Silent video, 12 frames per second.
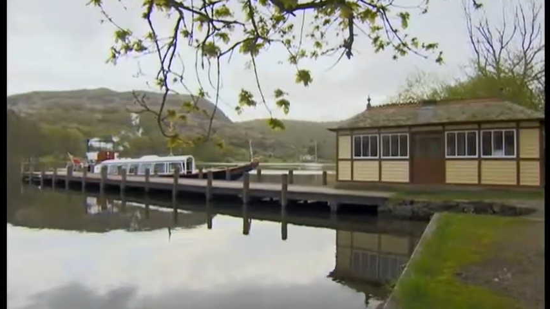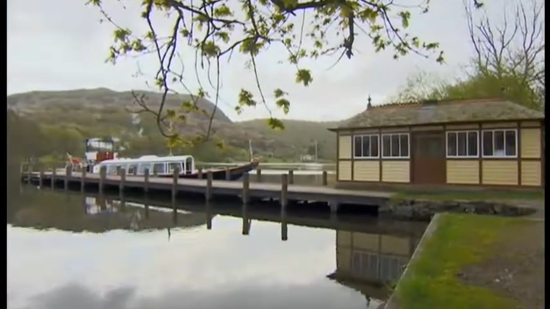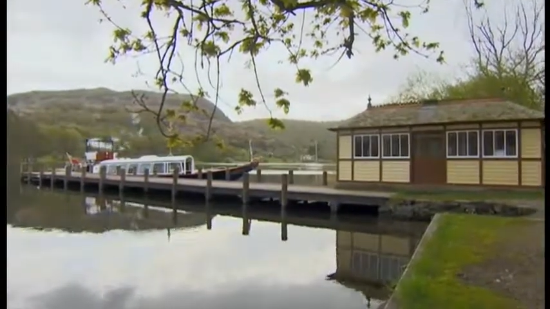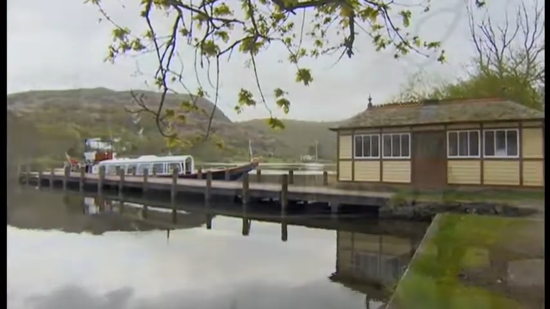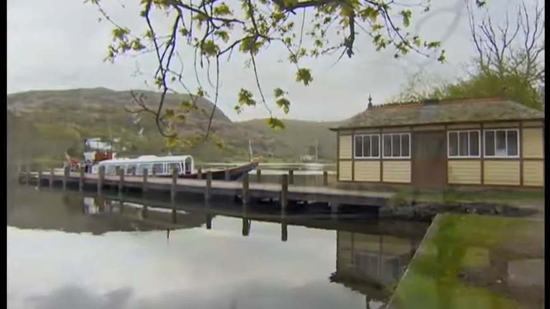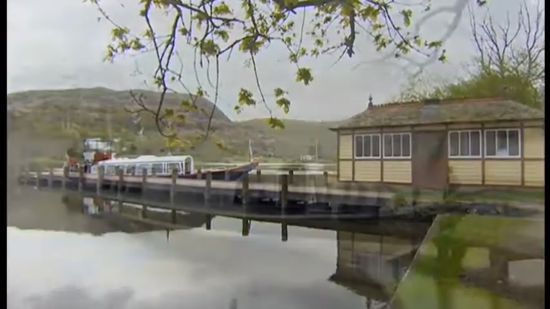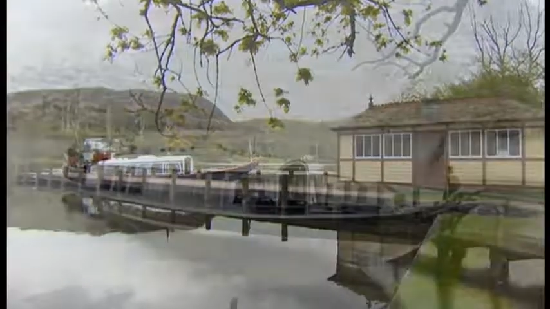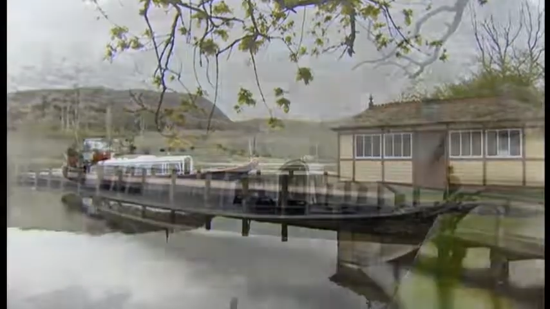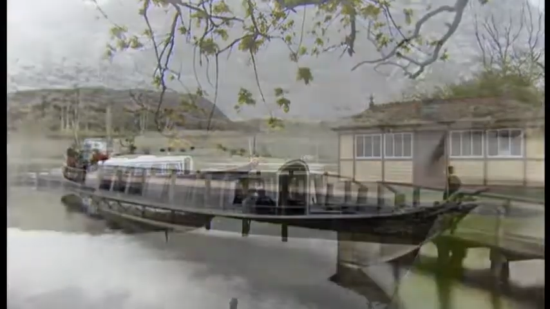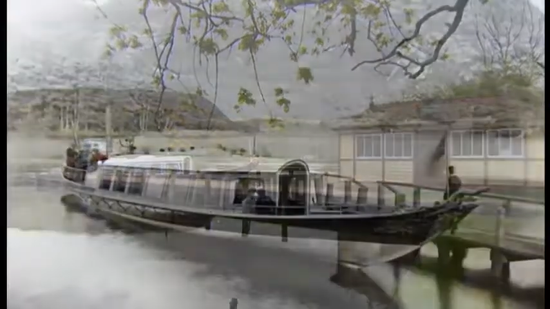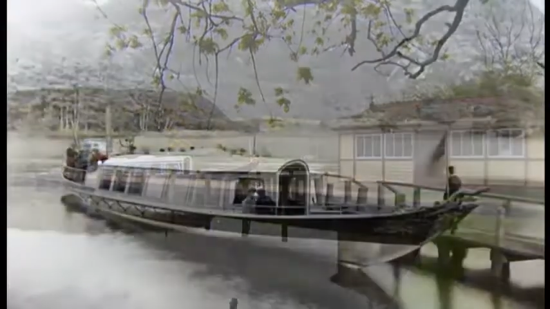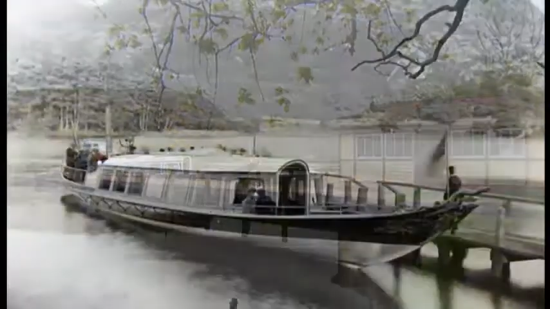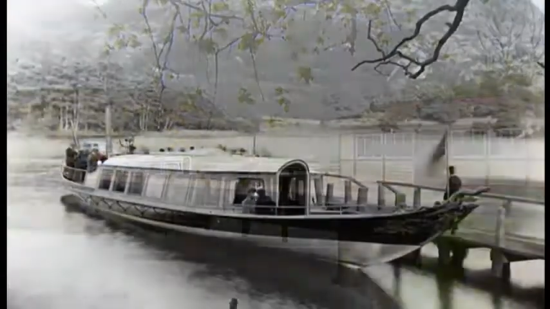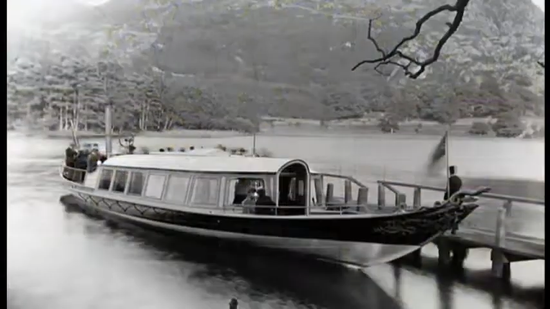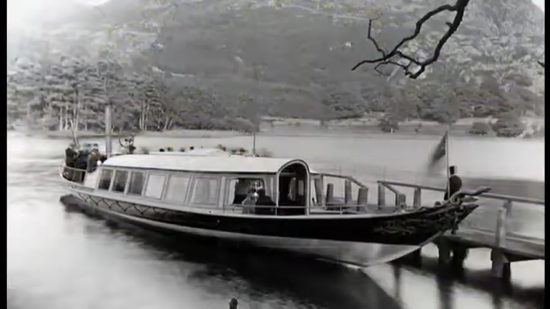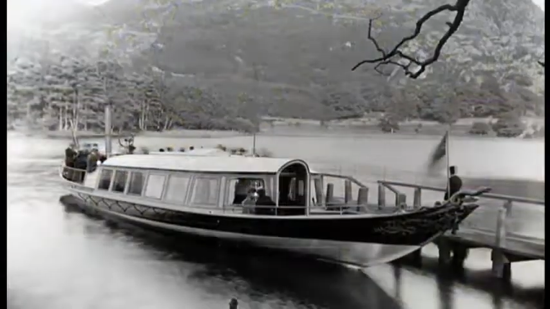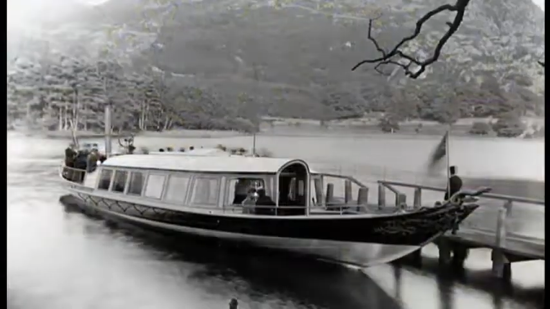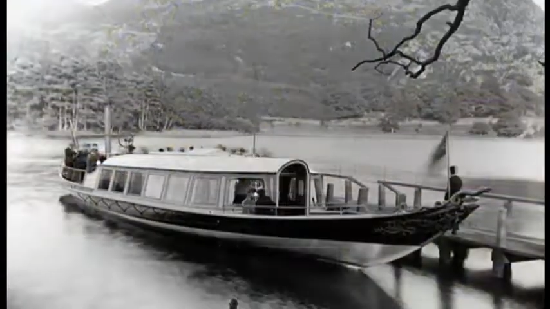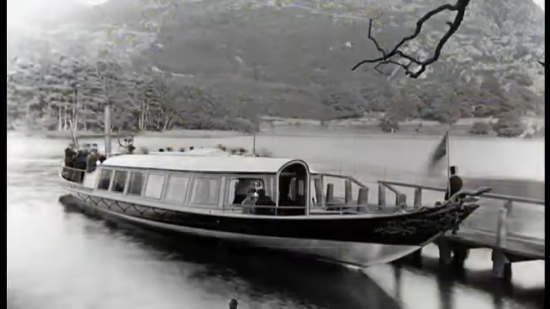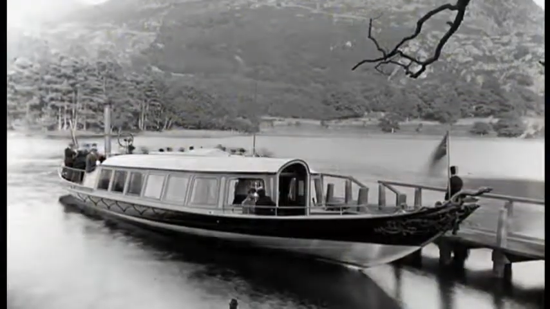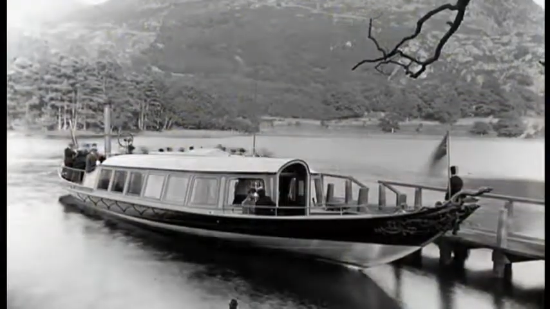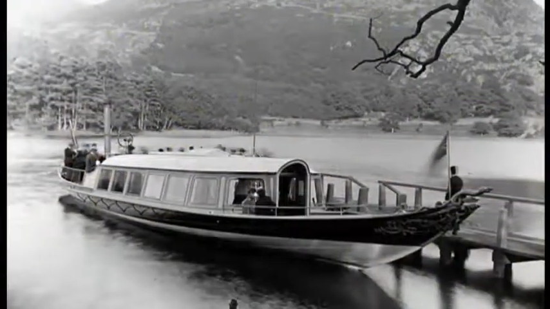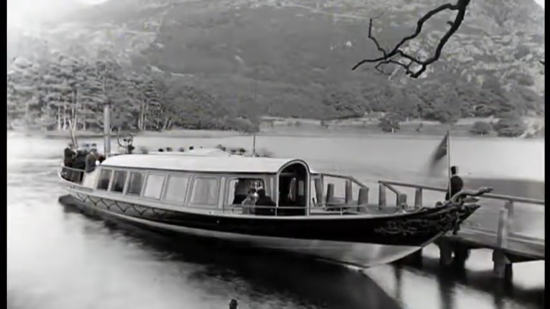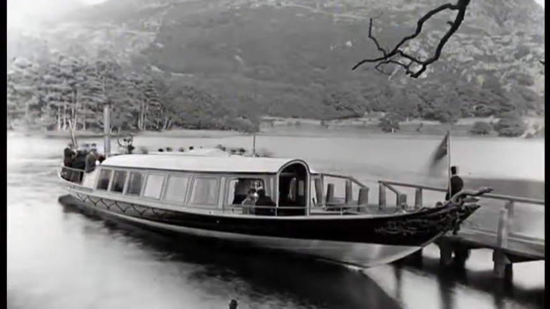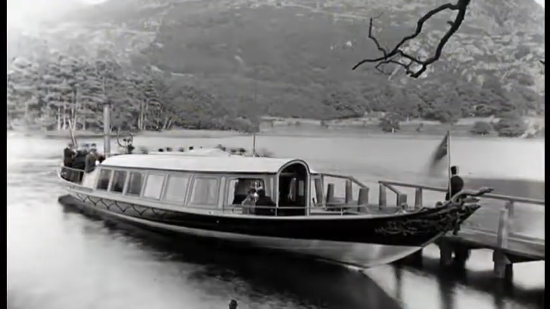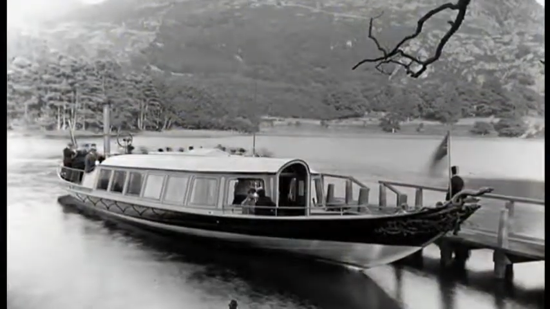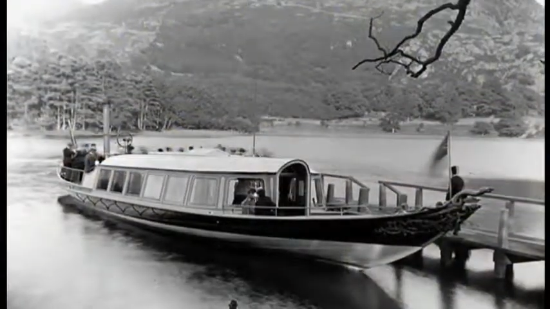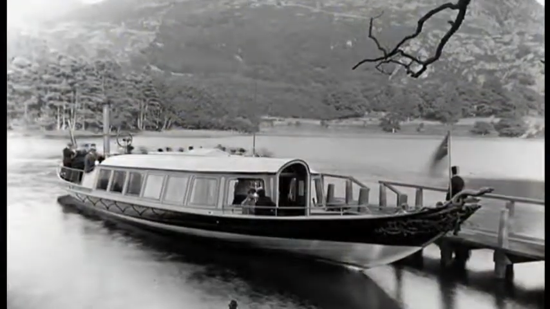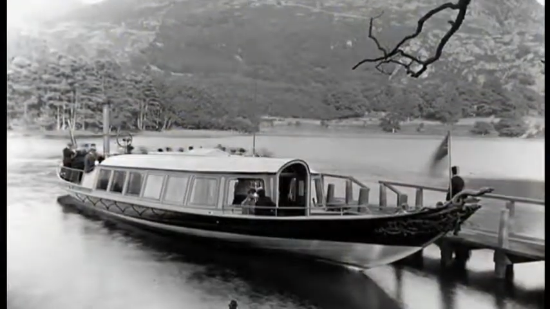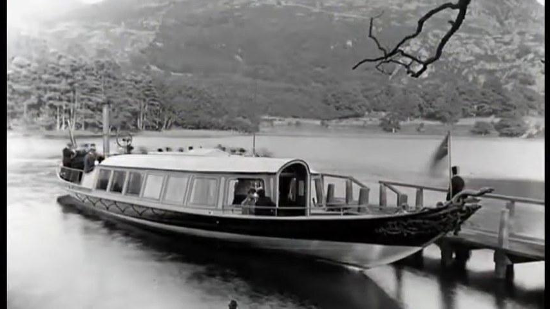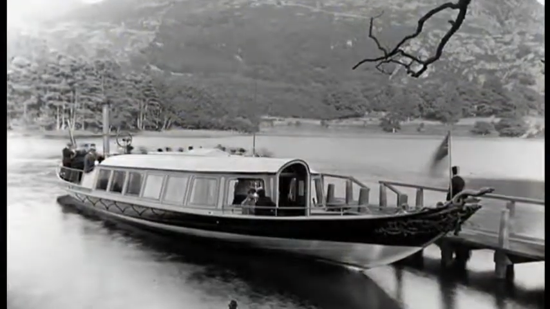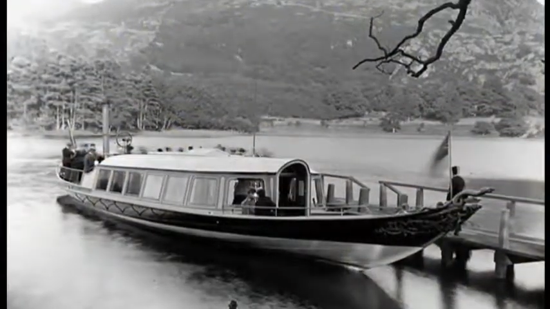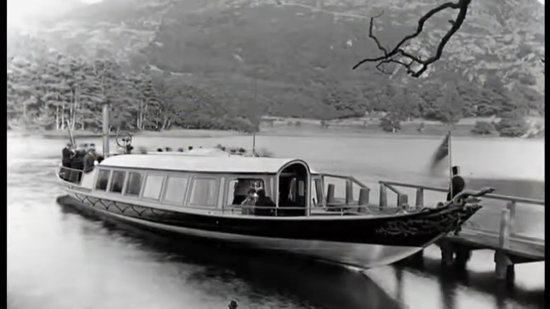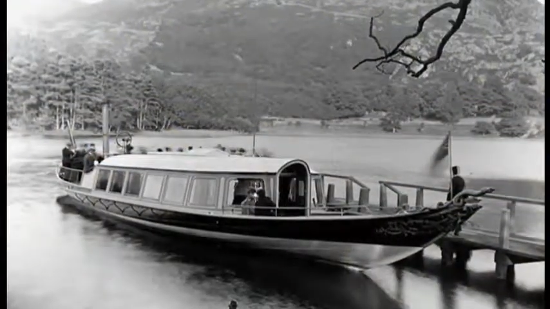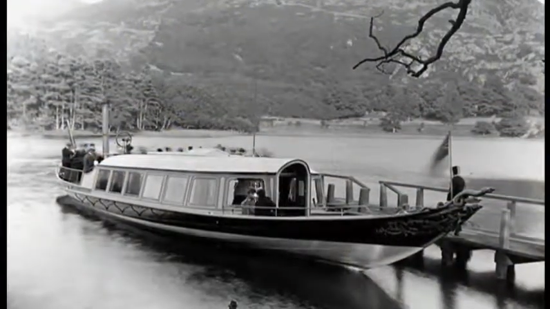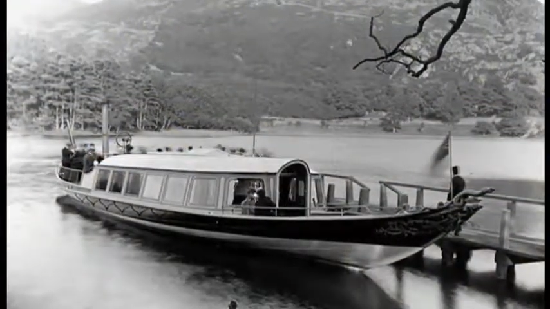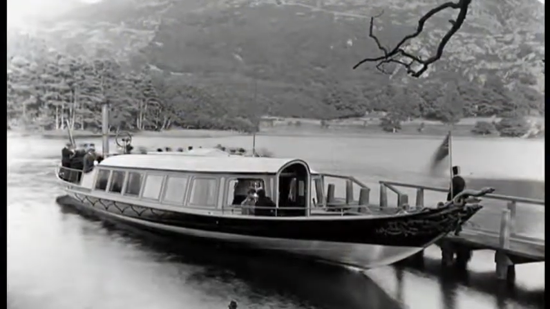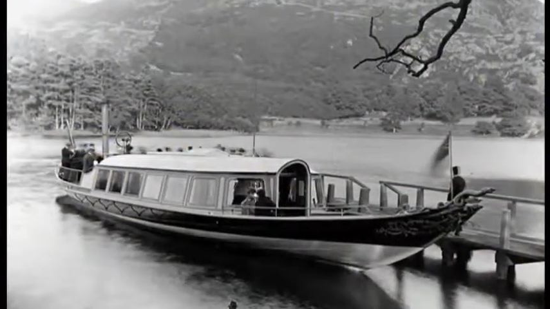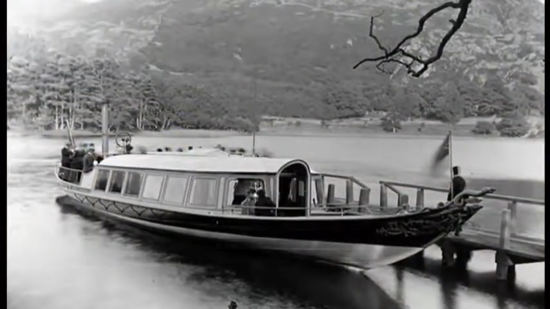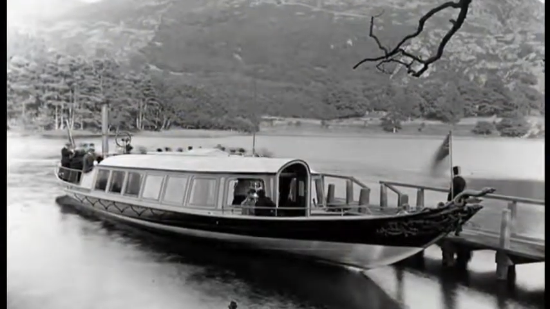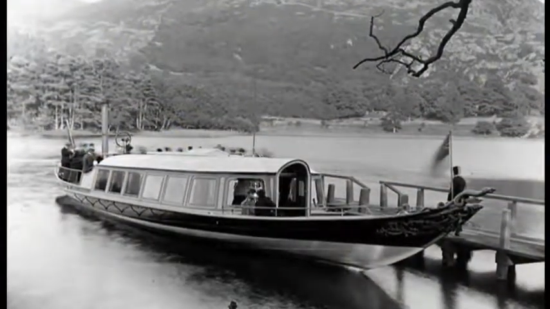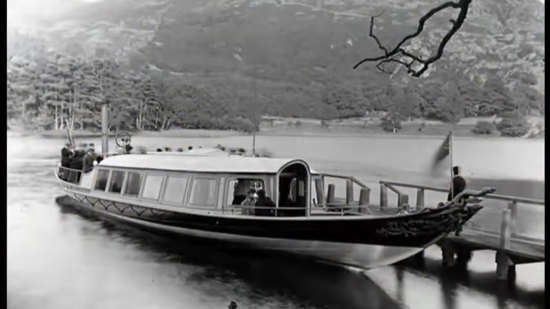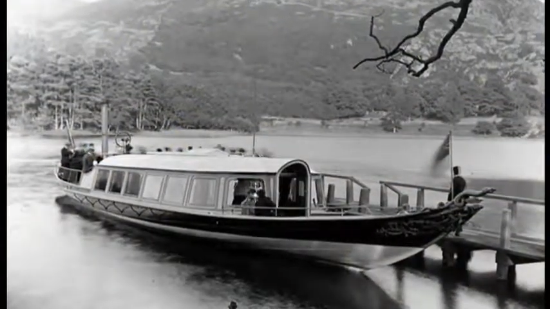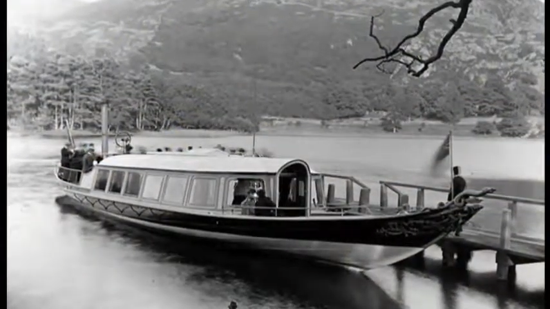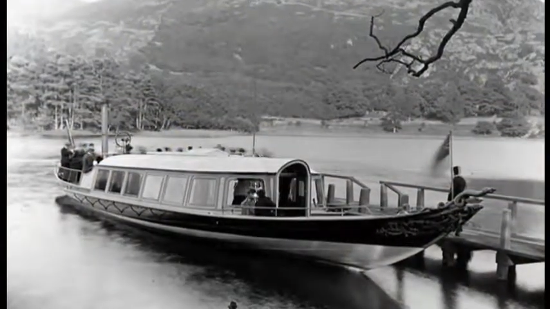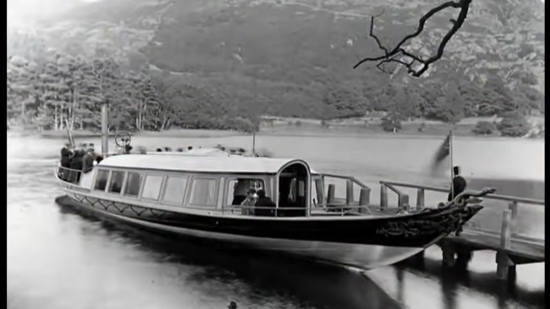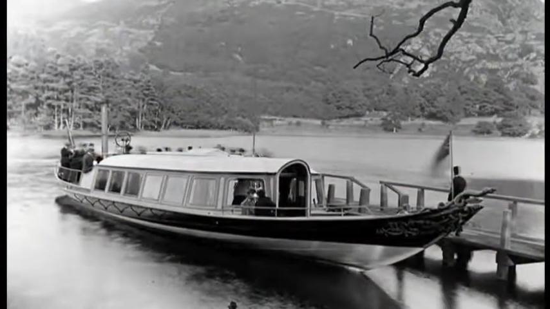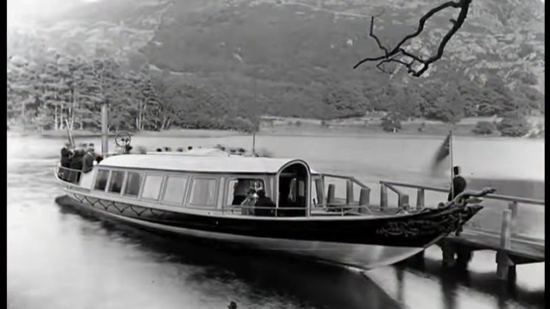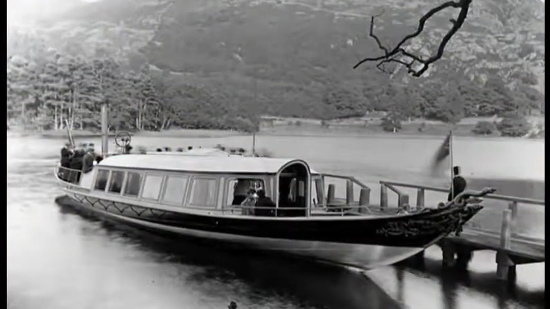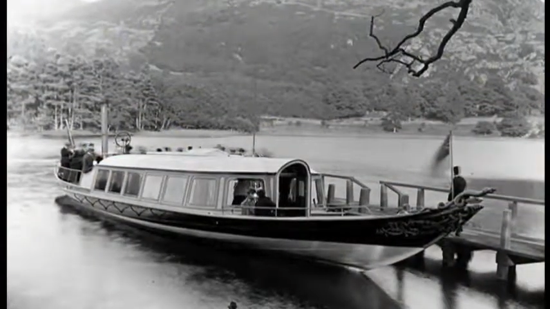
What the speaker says: Nobody's mouth can be seen.